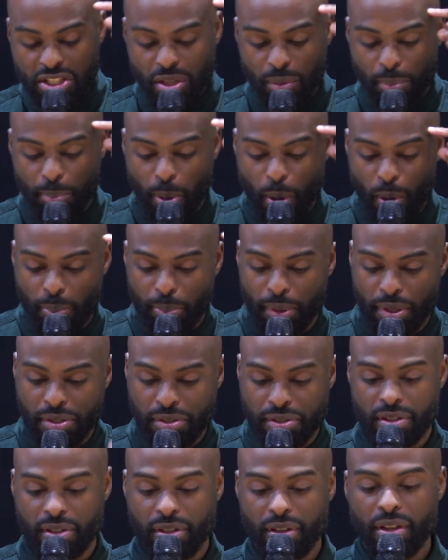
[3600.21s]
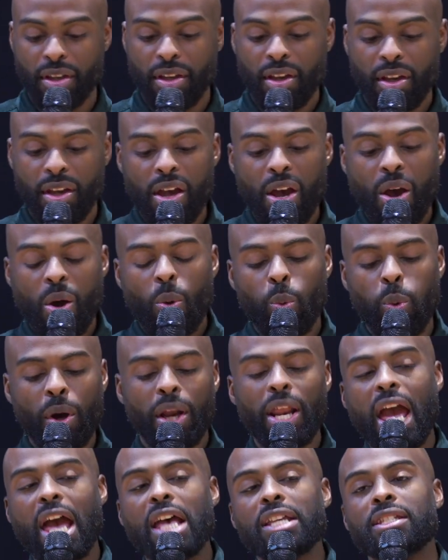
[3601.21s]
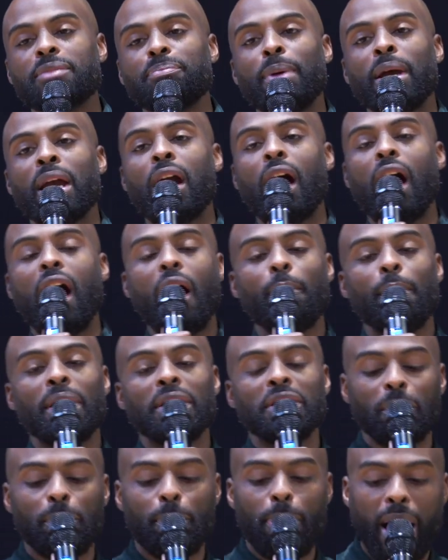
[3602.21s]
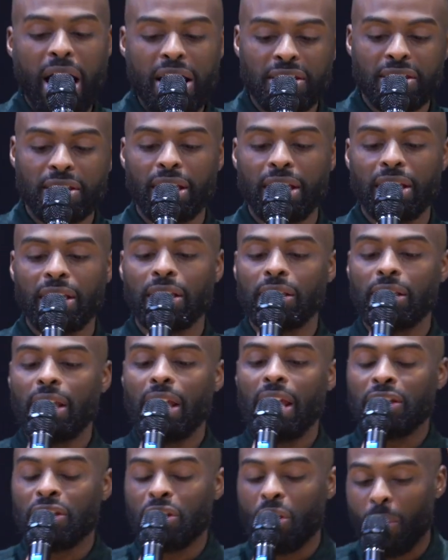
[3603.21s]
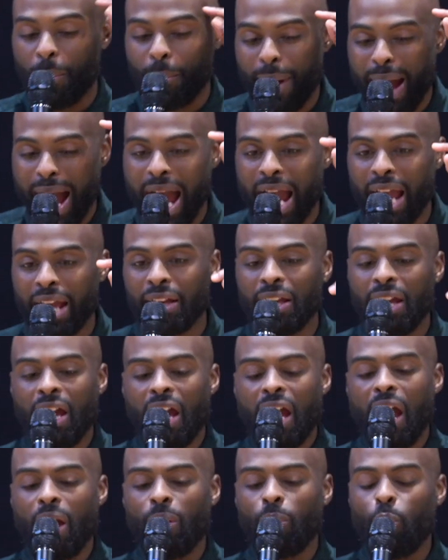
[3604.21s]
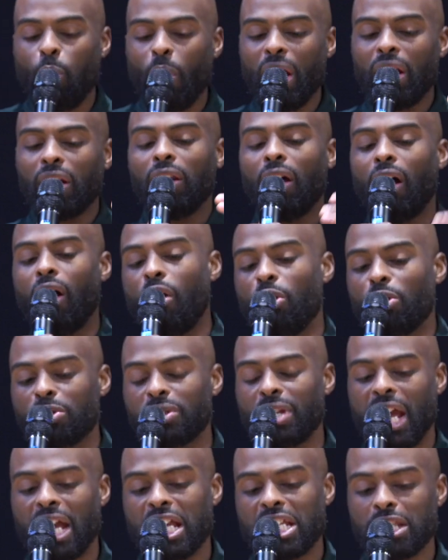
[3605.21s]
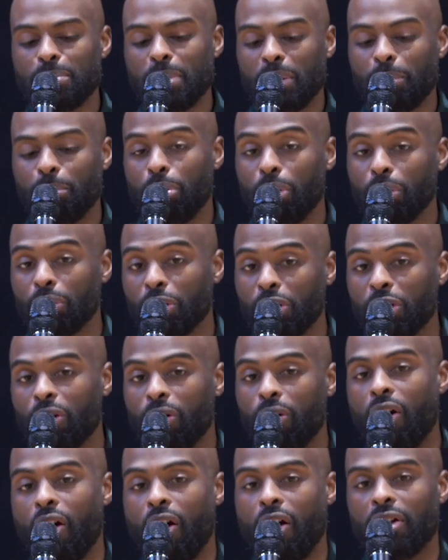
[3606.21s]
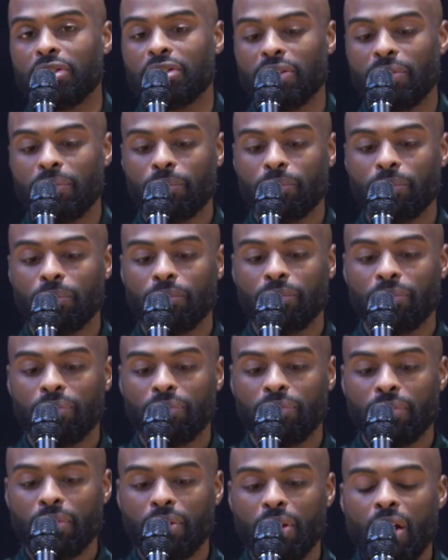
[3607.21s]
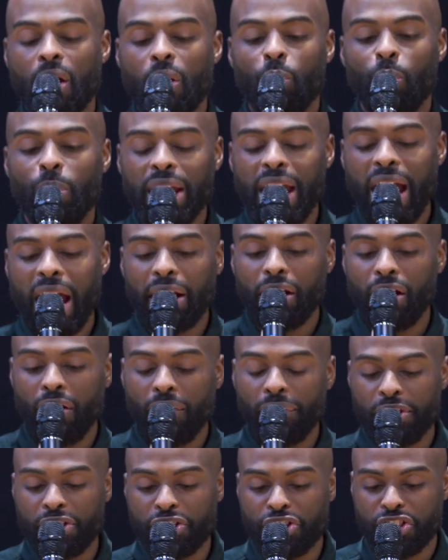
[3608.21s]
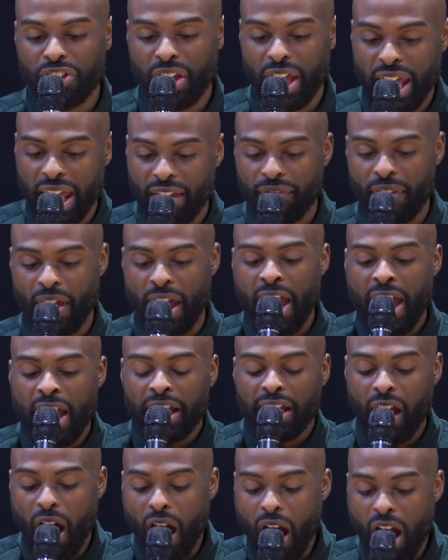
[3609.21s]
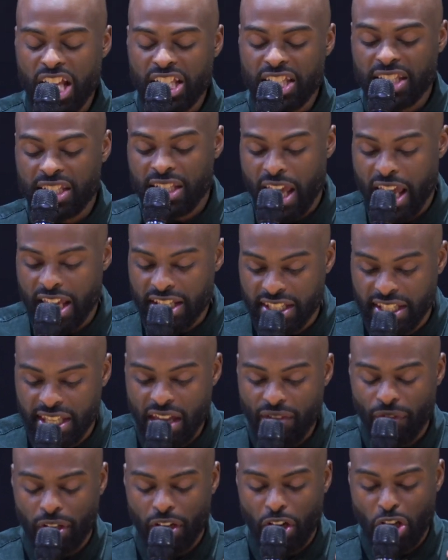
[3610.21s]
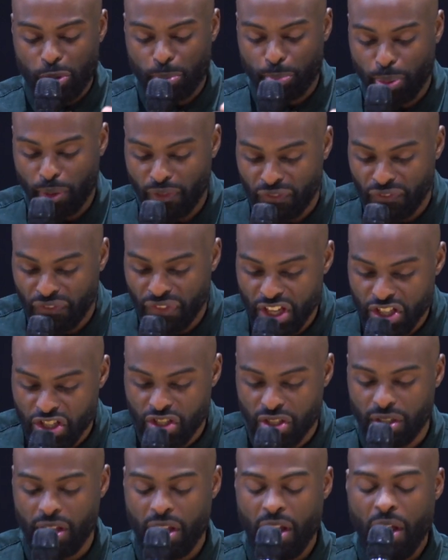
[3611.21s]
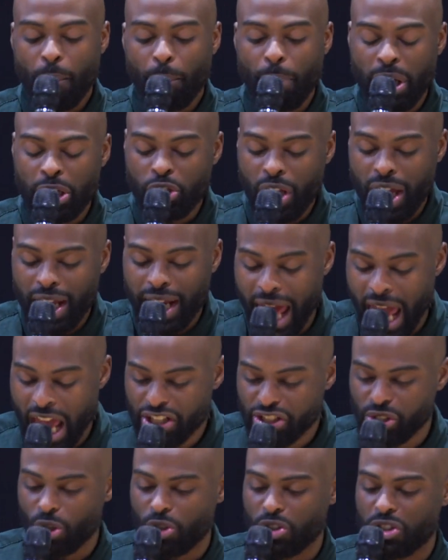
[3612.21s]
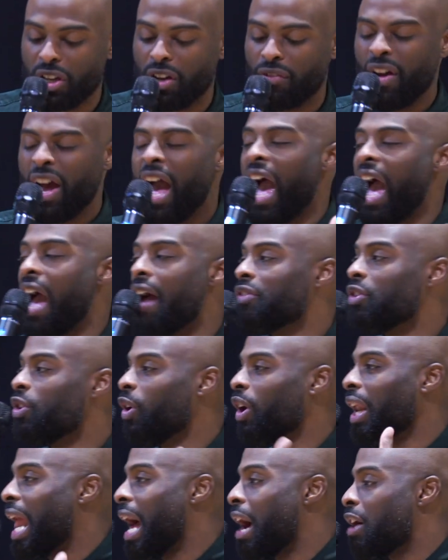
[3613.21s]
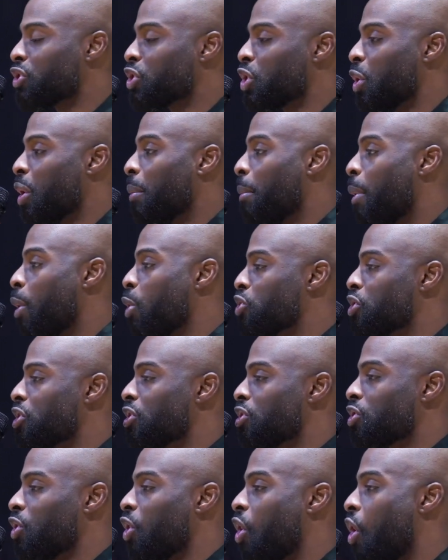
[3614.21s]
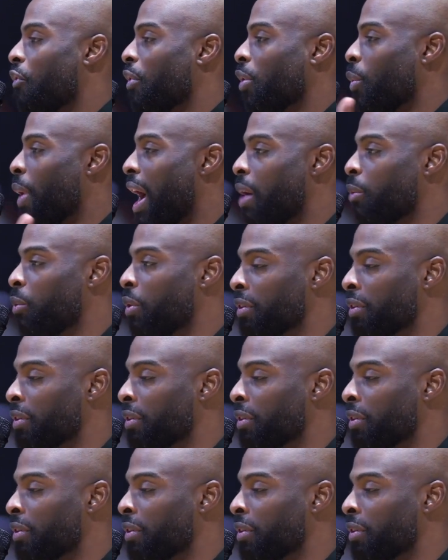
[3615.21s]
of purpose. What has God been depositing in your mind, and what laws has he been putting in your heart? We got to understand that God has given us provision, but you got to ask yourself, have you allowed your emotions to override